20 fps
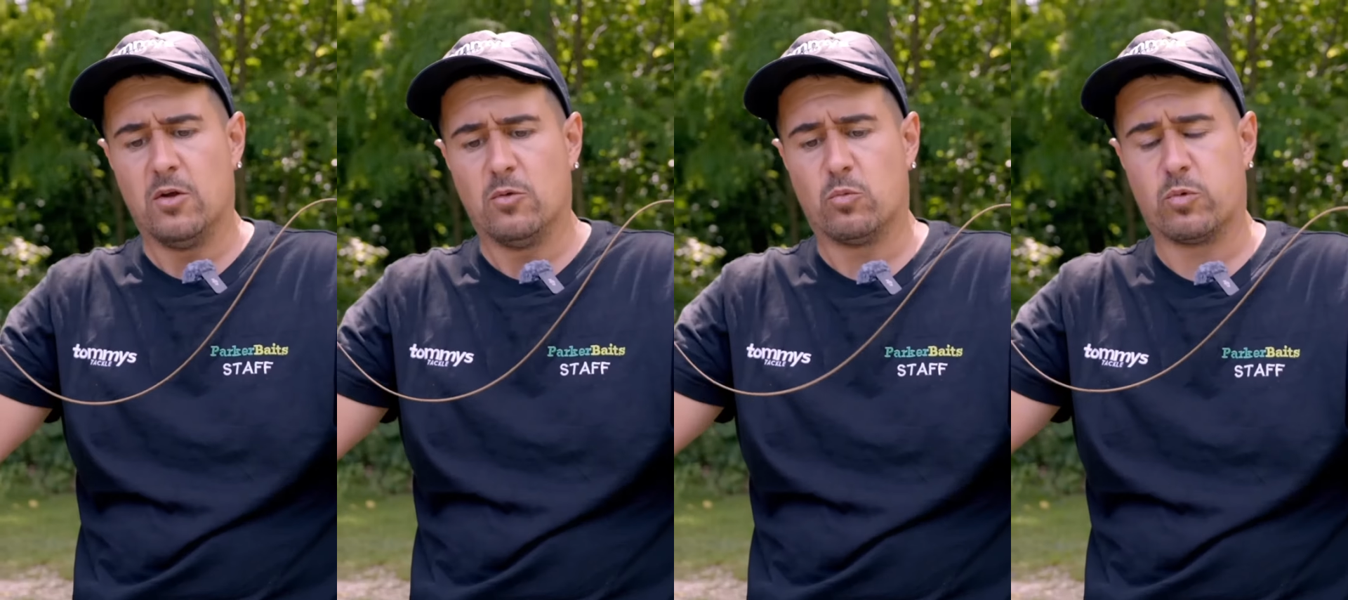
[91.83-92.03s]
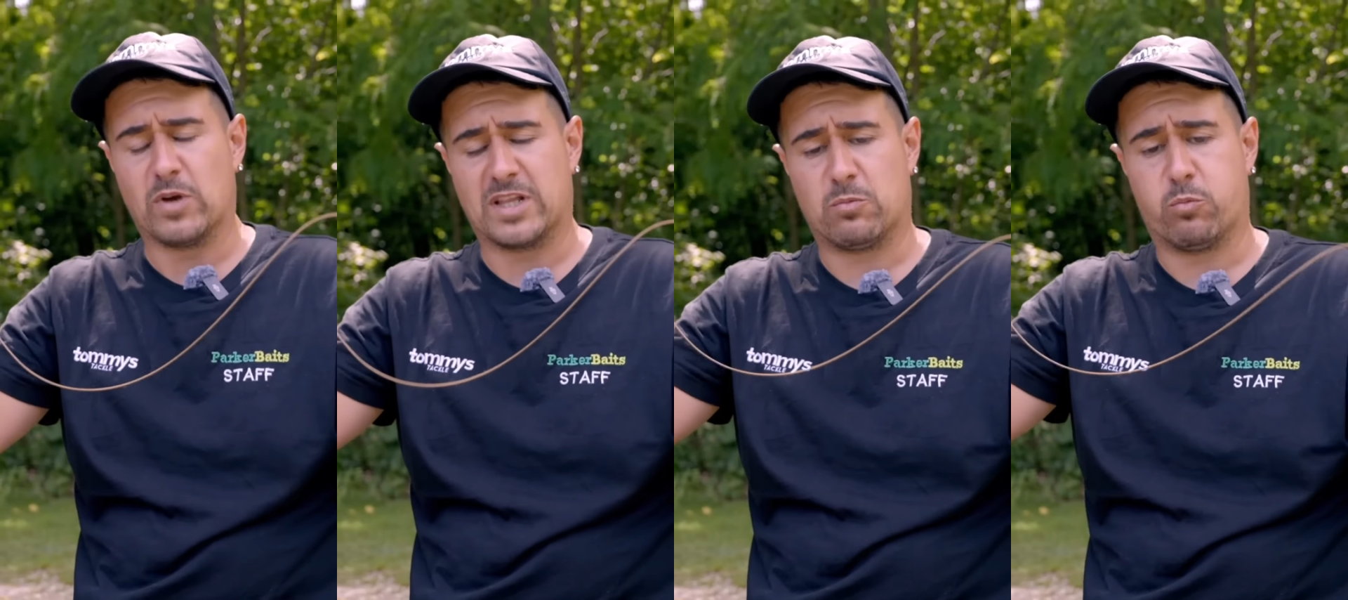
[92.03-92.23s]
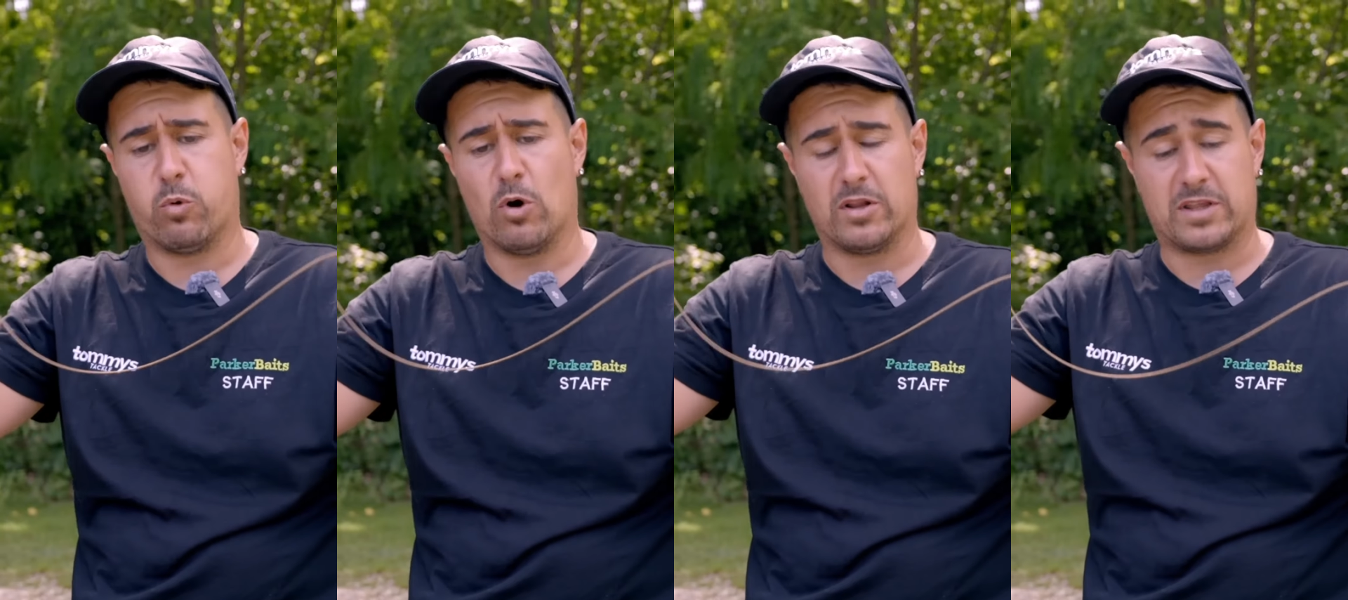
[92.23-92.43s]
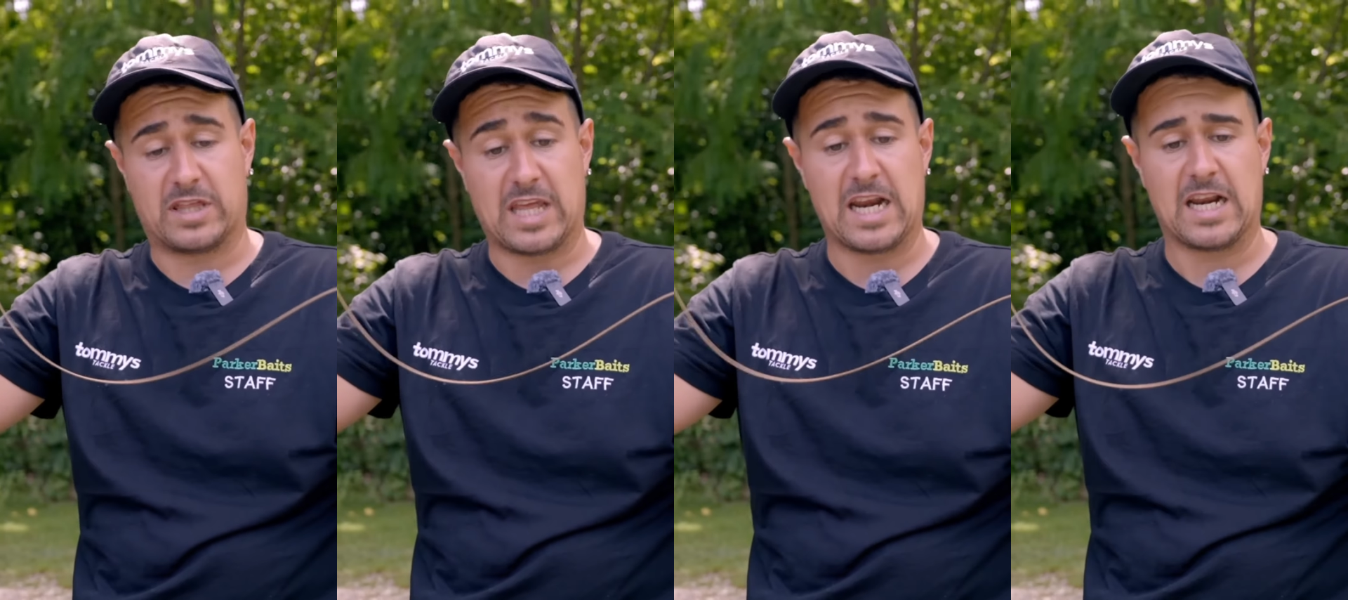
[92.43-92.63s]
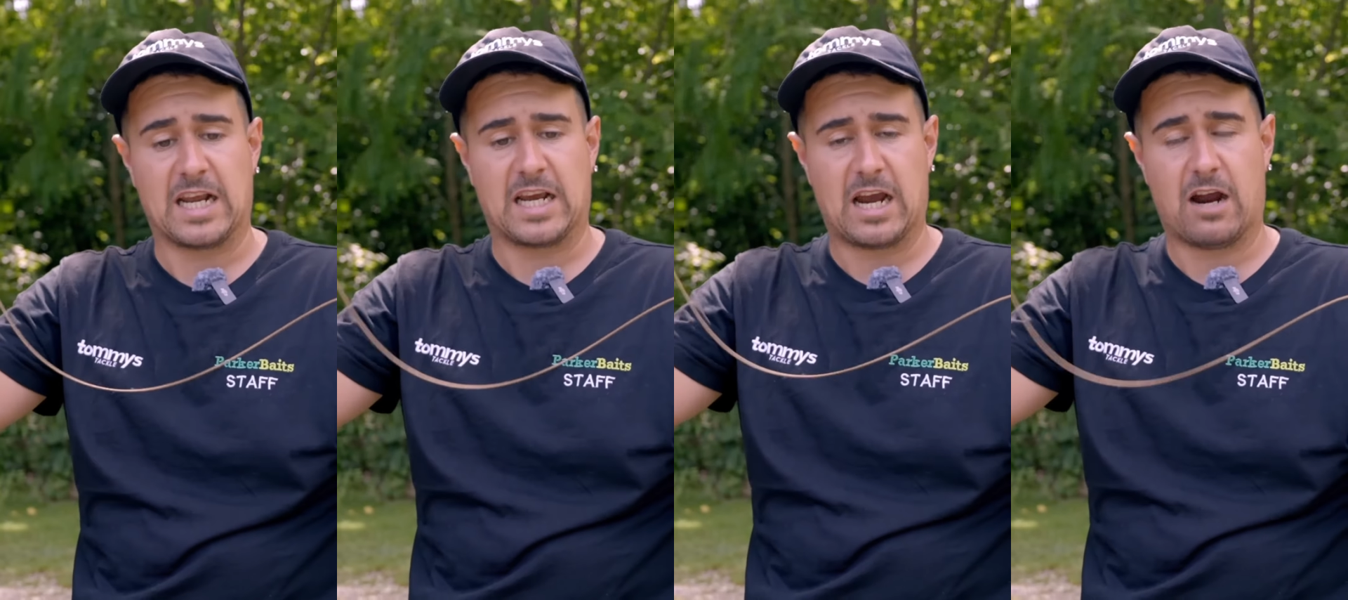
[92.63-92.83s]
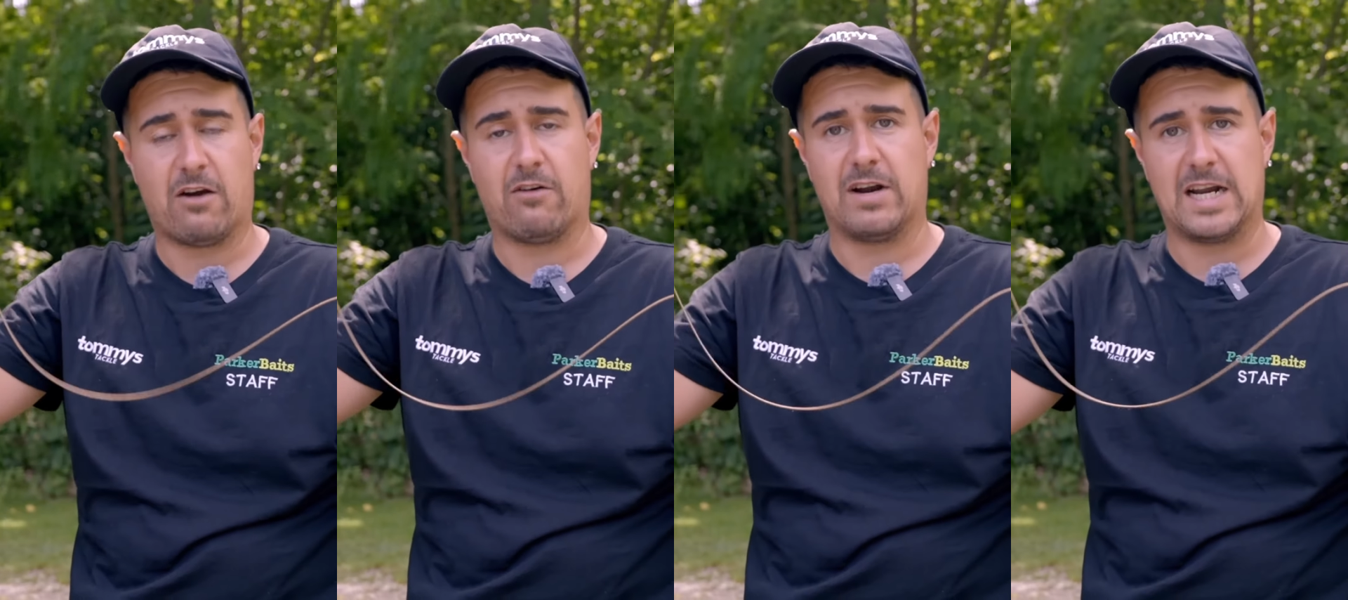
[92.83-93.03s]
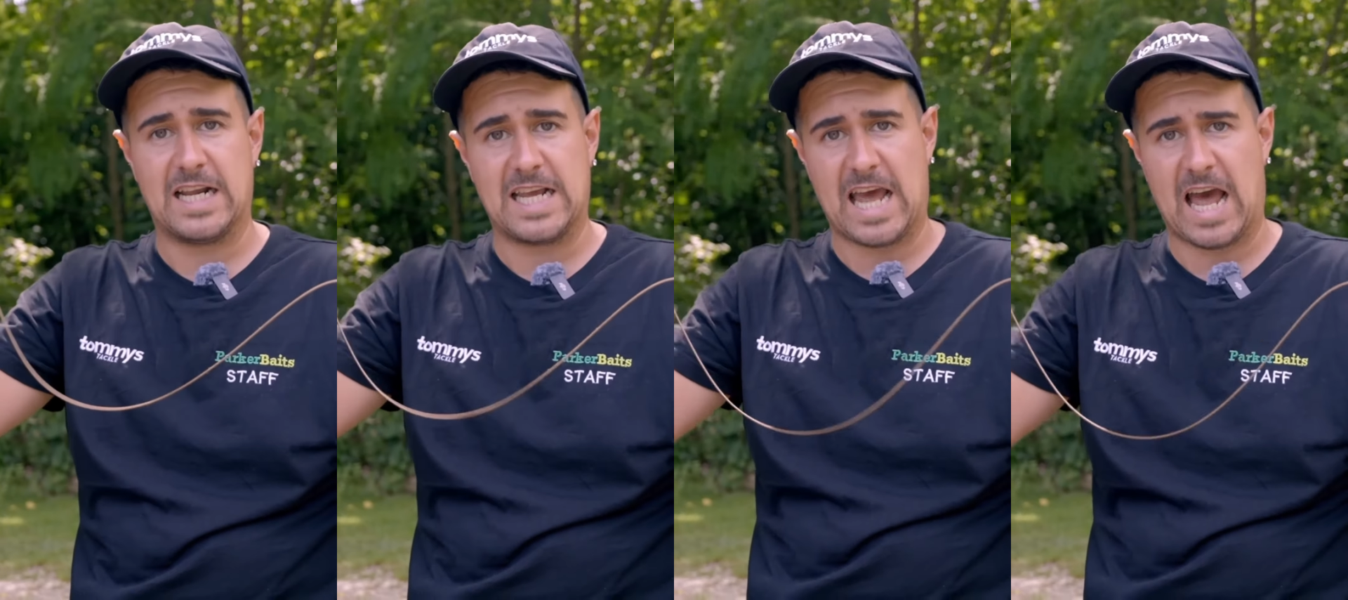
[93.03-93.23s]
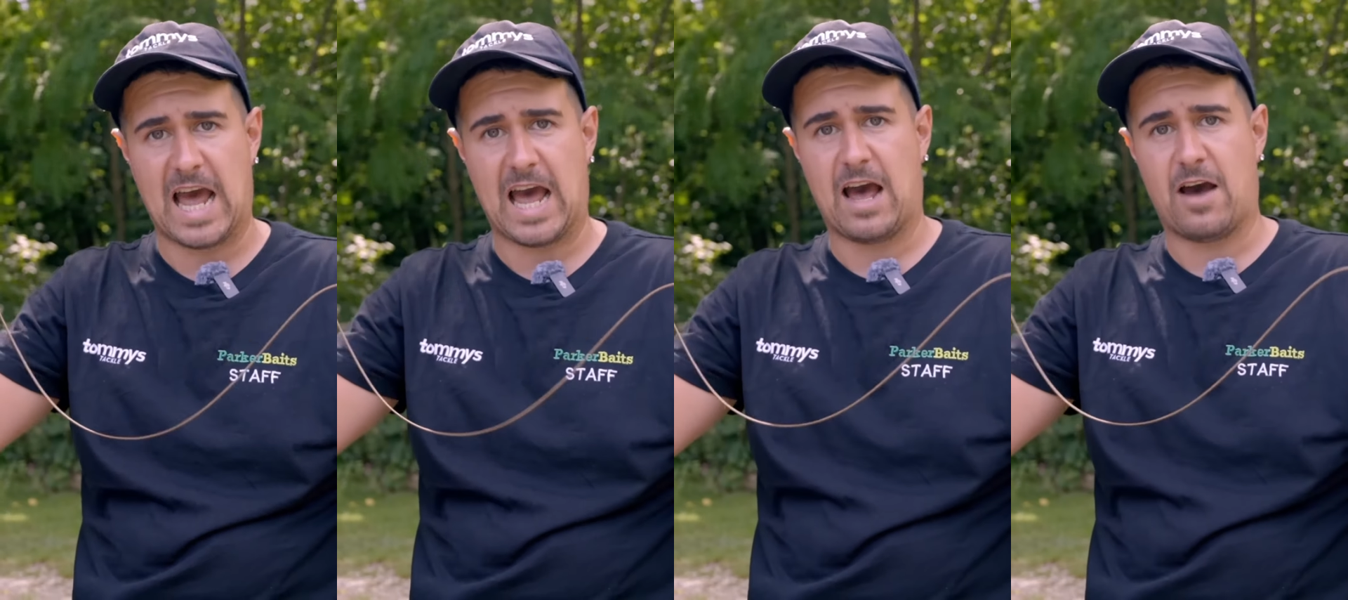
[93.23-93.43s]
with what didn't currently
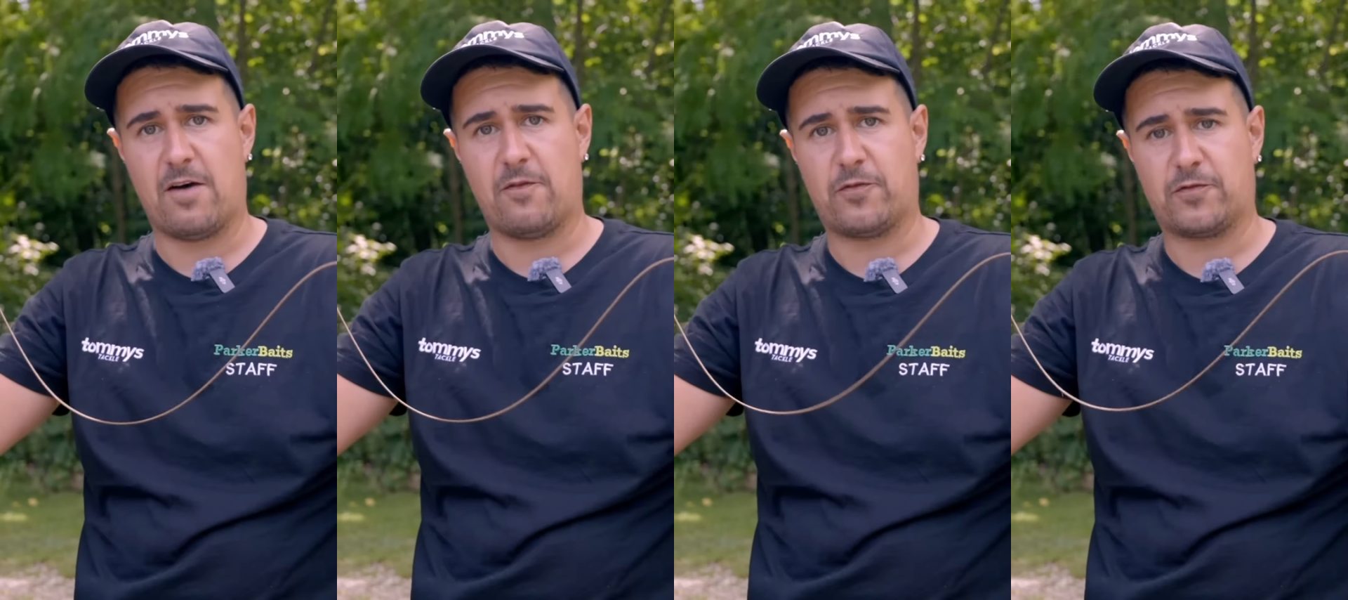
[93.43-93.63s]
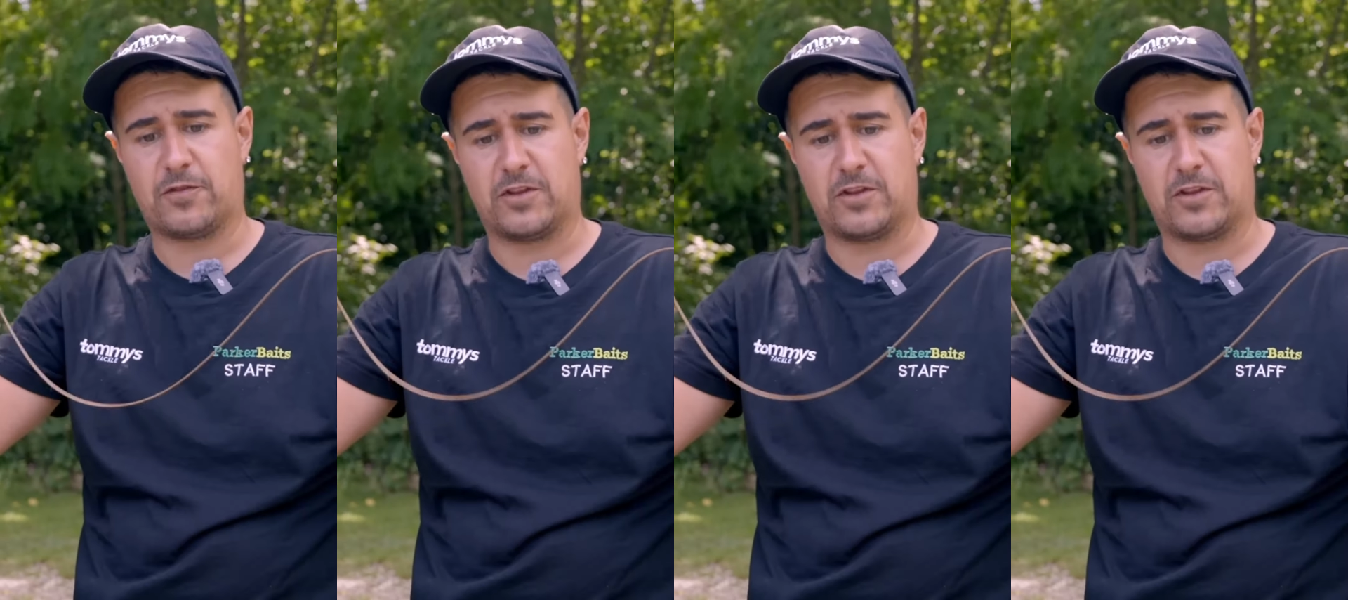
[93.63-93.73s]
have